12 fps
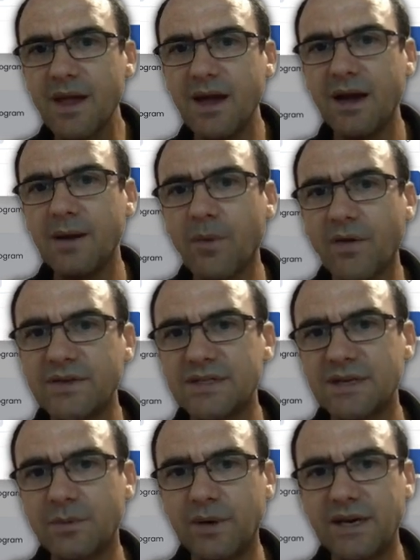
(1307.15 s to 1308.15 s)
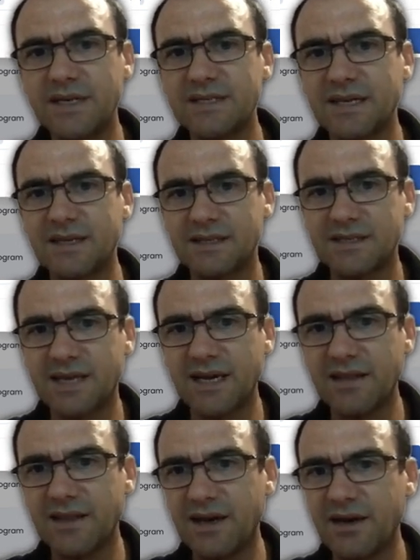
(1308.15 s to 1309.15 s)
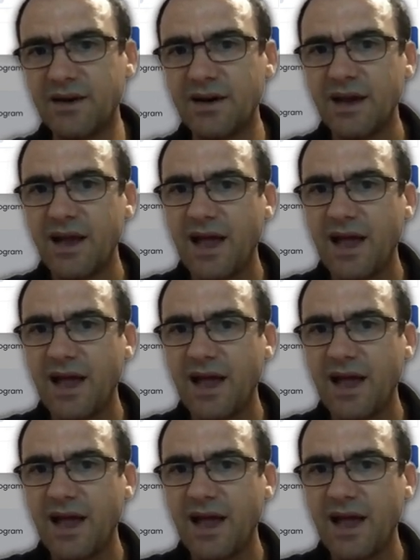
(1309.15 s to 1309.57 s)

Obviously we need to set the state there,